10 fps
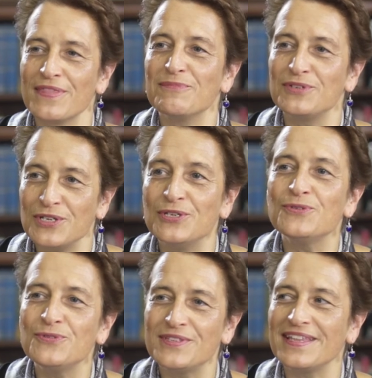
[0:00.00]
them to
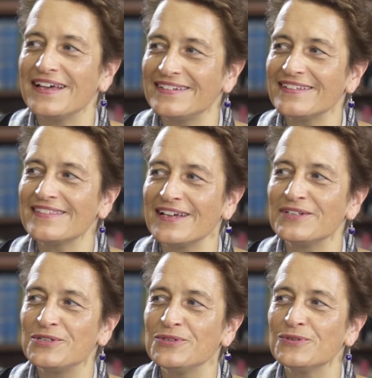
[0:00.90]
use that
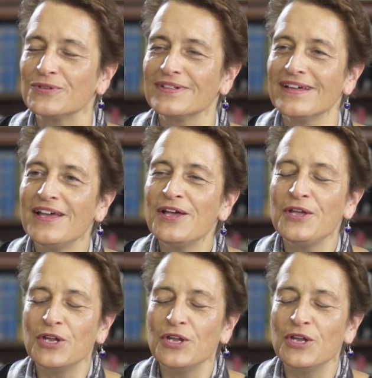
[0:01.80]
tool. Yeah.